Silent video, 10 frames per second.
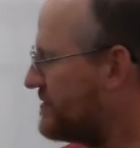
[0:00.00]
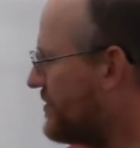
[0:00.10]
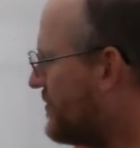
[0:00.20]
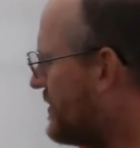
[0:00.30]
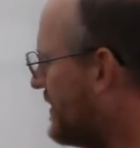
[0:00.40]

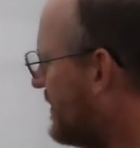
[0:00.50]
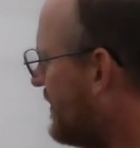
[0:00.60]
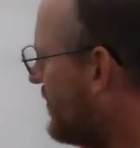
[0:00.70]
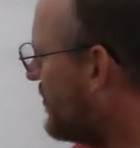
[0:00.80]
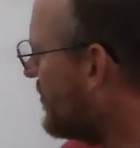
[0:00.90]
So the
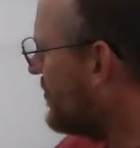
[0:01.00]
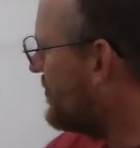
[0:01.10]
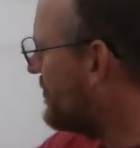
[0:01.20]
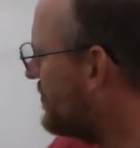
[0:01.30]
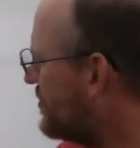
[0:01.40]

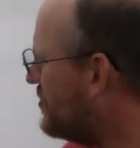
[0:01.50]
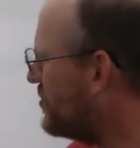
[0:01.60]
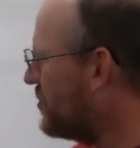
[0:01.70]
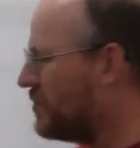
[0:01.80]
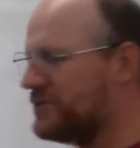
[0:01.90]
Earth
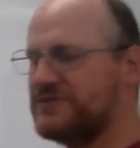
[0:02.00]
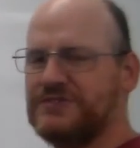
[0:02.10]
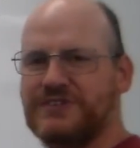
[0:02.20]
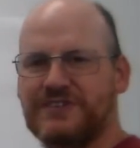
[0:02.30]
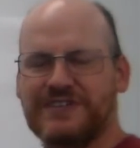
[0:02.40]

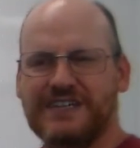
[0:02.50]
cools.